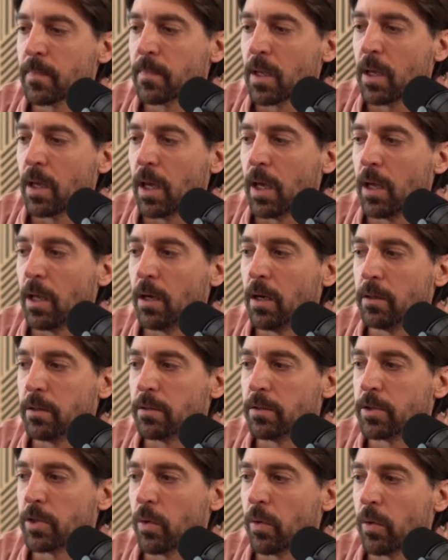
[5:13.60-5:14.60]
And
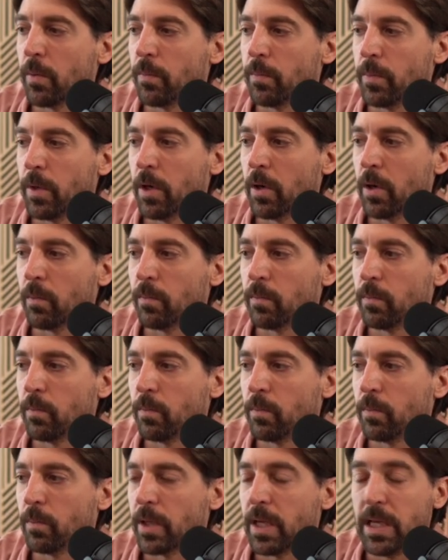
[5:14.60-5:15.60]
so,
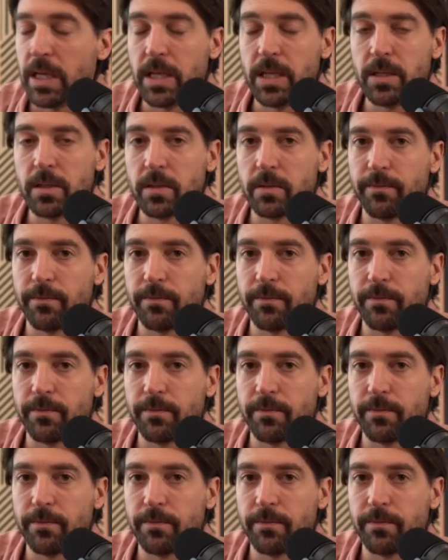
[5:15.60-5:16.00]
keys,